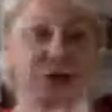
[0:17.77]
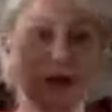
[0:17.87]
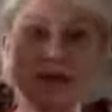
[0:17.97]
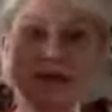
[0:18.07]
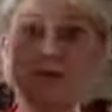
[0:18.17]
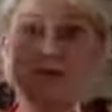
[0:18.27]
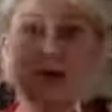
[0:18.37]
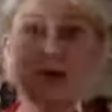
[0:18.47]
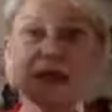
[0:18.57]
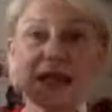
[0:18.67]
Squirrels
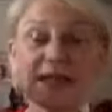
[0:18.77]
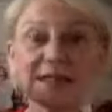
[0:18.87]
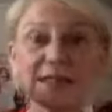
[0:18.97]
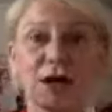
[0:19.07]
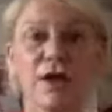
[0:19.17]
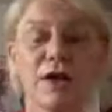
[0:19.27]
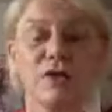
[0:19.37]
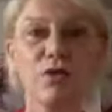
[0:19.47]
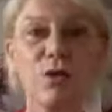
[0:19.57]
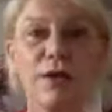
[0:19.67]
Holidays,
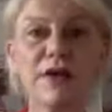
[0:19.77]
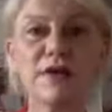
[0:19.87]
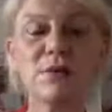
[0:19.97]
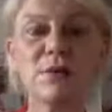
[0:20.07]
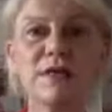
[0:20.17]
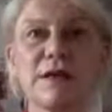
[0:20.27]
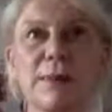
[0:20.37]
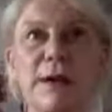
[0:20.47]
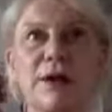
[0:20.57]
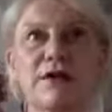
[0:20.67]
talking to us
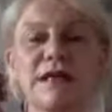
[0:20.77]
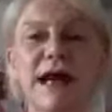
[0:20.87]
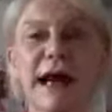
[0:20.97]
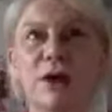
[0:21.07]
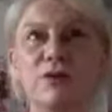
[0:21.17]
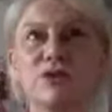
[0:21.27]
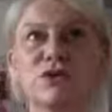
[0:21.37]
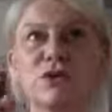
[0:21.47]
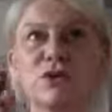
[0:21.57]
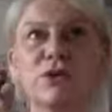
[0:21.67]
about how
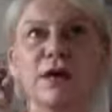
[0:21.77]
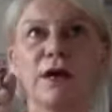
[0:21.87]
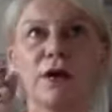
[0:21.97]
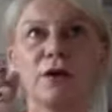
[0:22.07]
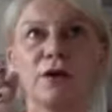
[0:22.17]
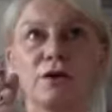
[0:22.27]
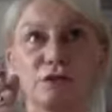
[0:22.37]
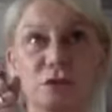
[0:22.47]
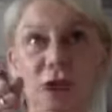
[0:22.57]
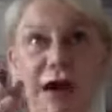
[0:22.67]
to
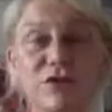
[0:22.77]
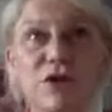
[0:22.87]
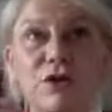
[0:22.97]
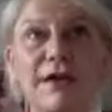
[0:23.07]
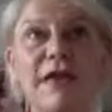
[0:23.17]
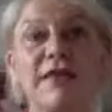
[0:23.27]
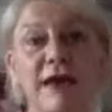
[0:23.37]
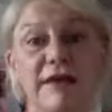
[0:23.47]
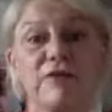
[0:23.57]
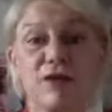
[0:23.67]
create the
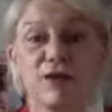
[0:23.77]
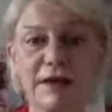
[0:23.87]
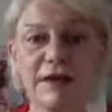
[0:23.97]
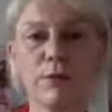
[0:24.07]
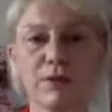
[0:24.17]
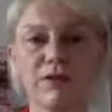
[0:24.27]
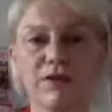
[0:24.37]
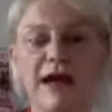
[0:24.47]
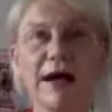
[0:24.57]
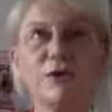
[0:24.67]
life that you really want,
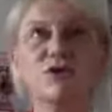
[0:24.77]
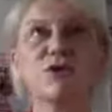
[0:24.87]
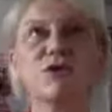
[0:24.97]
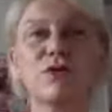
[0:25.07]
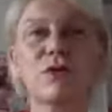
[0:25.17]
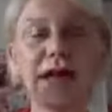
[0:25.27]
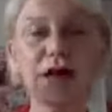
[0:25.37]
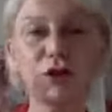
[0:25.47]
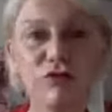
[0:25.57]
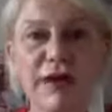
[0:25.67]
how to create a
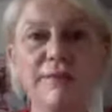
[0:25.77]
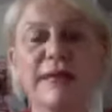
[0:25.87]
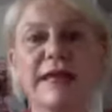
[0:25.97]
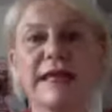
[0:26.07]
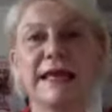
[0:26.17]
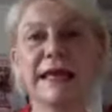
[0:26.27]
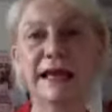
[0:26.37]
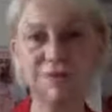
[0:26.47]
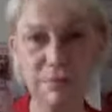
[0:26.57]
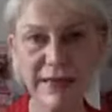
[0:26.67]
great beginning and
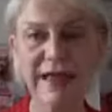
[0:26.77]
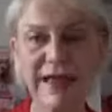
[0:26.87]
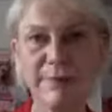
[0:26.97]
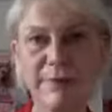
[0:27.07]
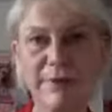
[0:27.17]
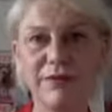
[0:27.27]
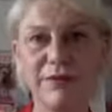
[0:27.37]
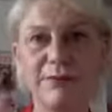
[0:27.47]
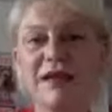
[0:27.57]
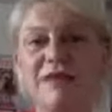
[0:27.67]
to make it happen.
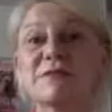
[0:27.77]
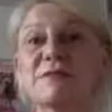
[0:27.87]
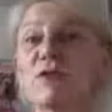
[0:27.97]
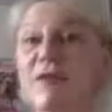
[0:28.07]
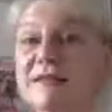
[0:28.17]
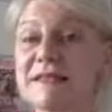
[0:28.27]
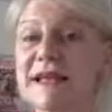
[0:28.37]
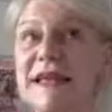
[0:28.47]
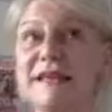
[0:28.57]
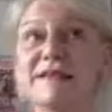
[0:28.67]
Many of us
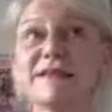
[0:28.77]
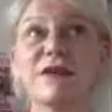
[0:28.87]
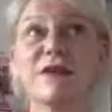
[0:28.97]
procrastinate,